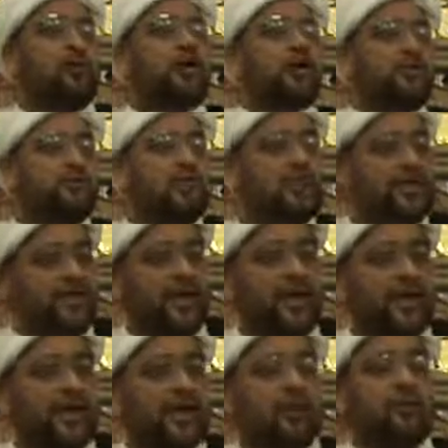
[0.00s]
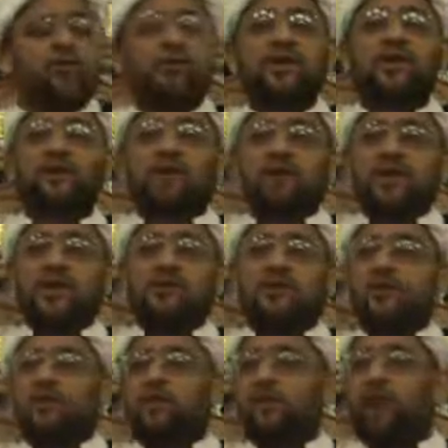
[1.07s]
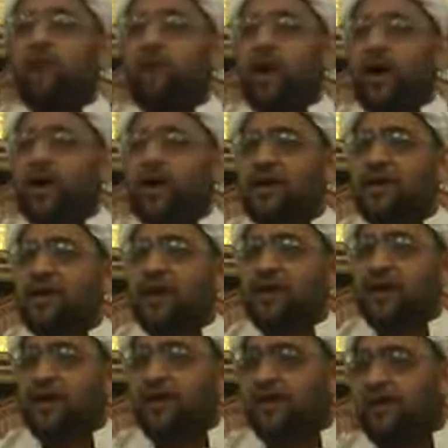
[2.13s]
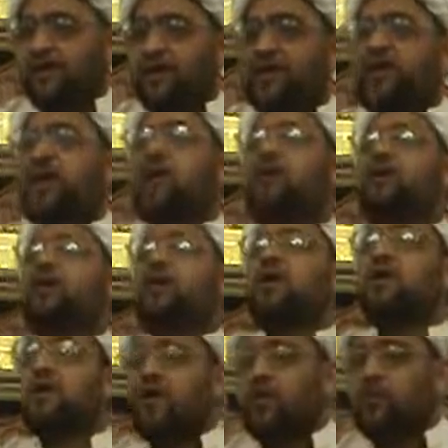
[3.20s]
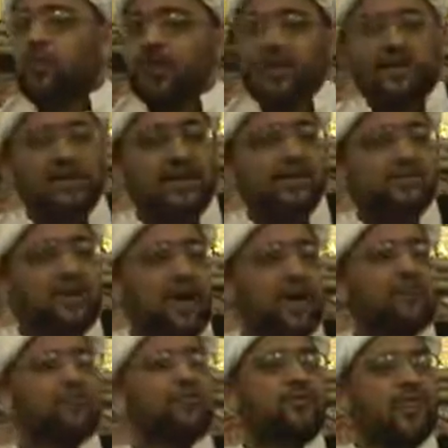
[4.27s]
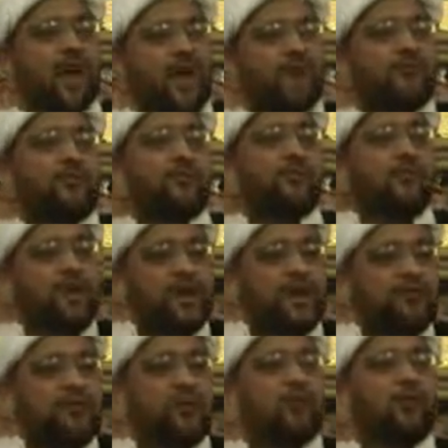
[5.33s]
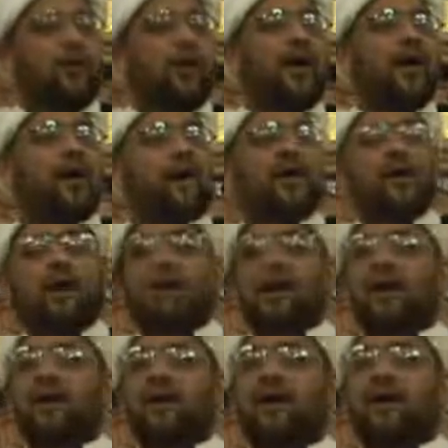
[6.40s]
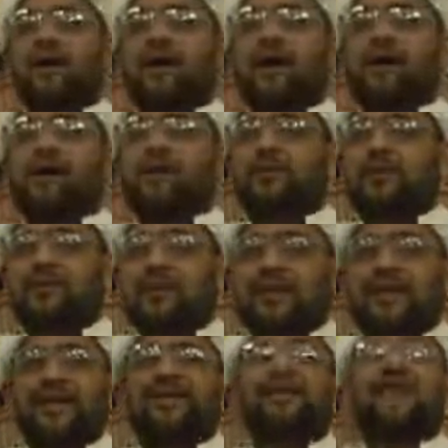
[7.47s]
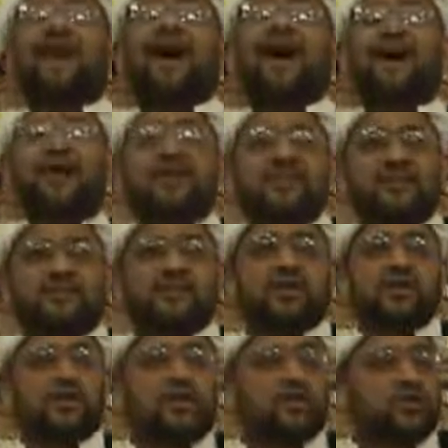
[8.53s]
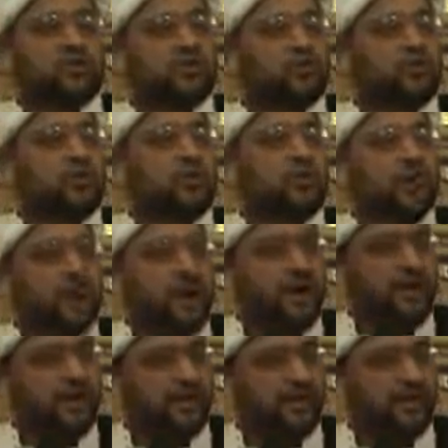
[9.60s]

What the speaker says: who are drinking, when you have people who are not wearing hijab, when you have people who are enticed to